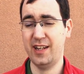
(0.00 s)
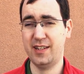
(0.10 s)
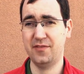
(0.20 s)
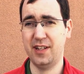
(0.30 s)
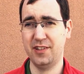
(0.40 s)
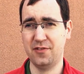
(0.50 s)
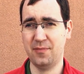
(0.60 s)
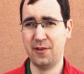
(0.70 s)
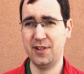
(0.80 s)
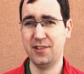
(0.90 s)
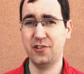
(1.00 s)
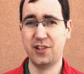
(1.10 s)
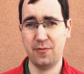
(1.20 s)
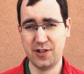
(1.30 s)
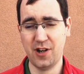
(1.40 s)
It dovetails with my
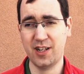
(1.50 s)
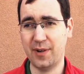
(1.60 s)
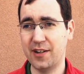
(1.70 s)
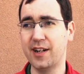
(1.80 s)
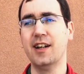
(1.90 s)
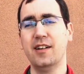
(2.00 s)
research. Can we talk about it?